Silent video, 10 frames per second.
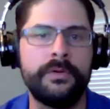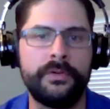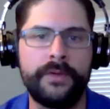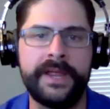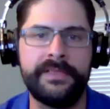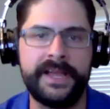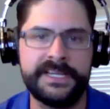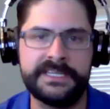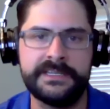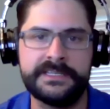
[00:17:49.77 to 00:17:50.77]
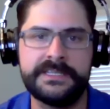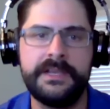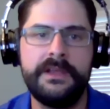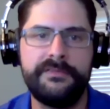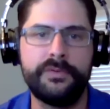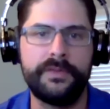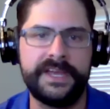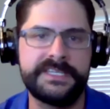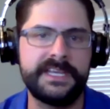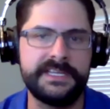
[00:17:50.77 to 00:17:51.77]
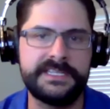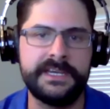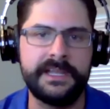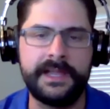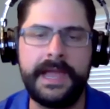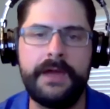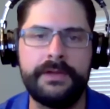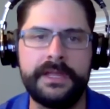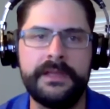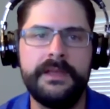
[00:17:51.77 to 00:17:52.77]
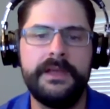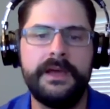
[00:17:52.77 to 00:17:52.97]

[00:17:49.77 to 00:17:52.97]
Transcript: or the right license for that state, city, and county.